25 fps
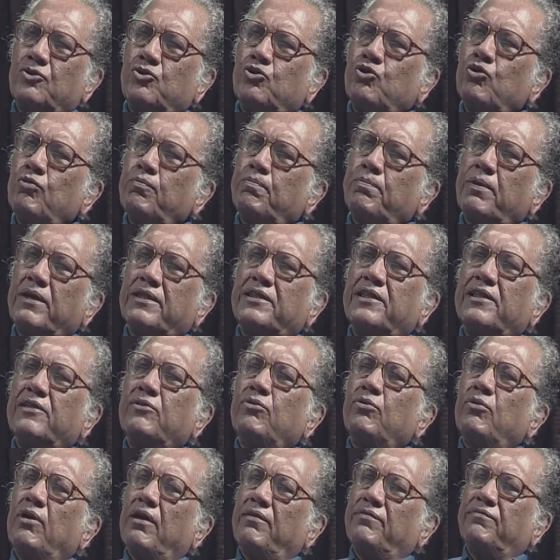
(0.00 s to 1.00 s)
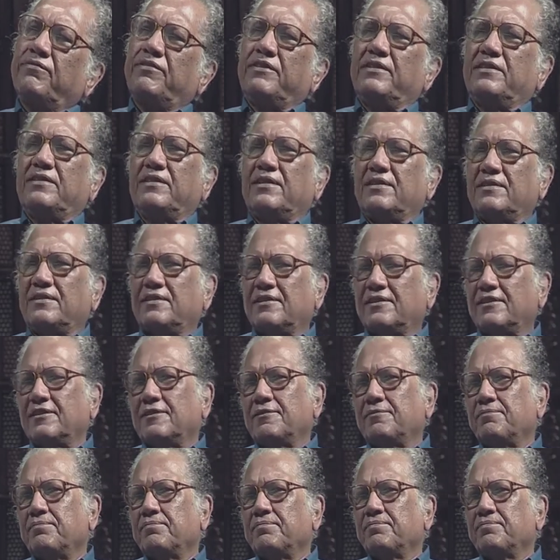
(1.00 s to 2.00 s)
two particular features.
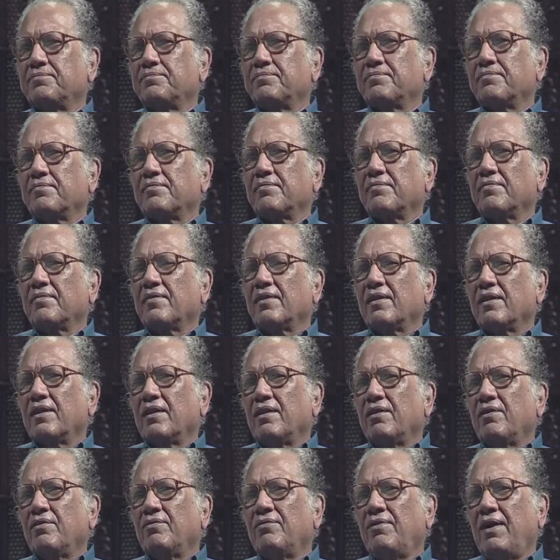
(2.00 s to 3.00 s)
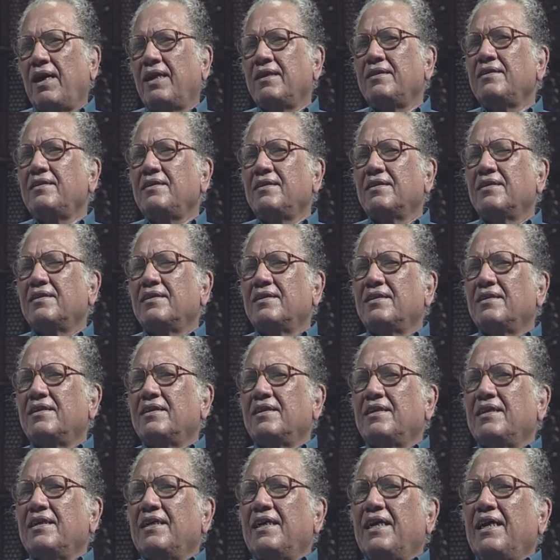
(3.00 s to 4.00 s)
One,
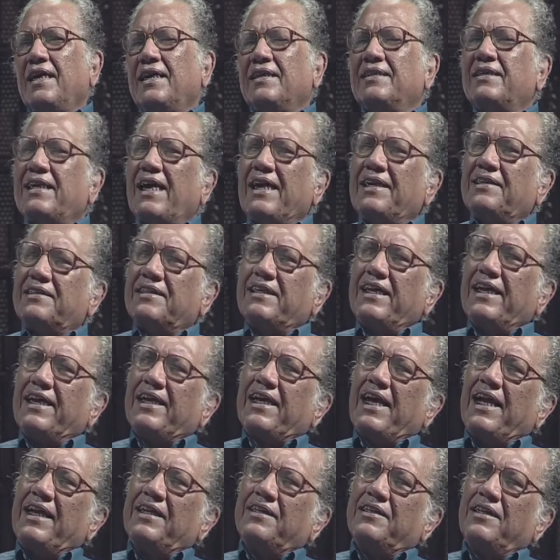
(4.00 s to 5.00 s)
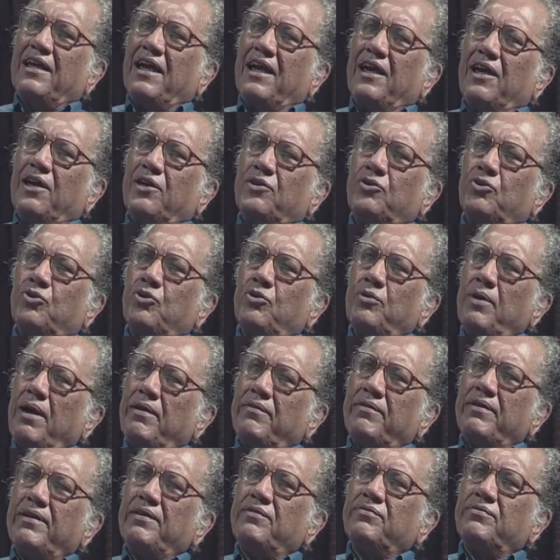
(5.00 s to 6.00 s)
that they can do
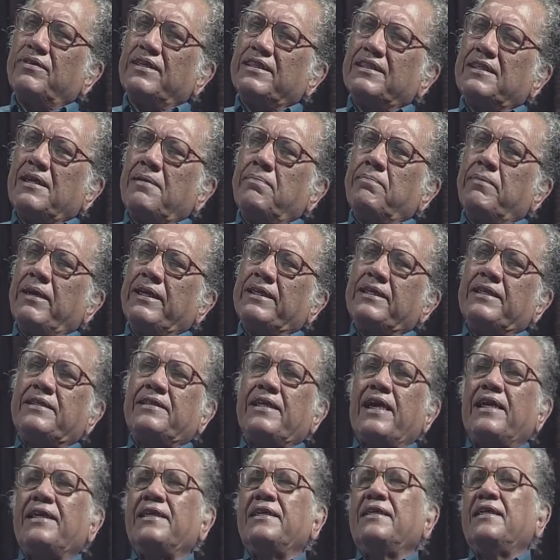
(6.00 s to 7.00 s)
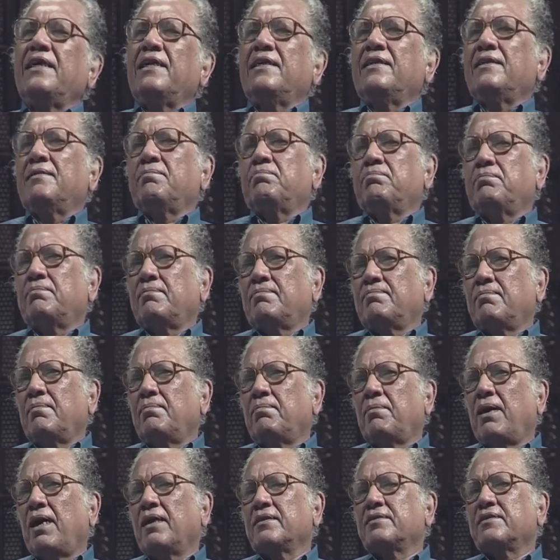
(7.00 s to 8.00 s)
away with the Mediterranean
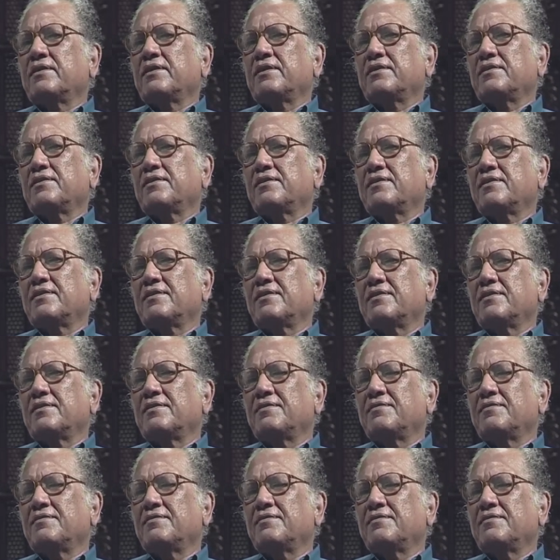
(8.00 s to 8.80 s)
merchants.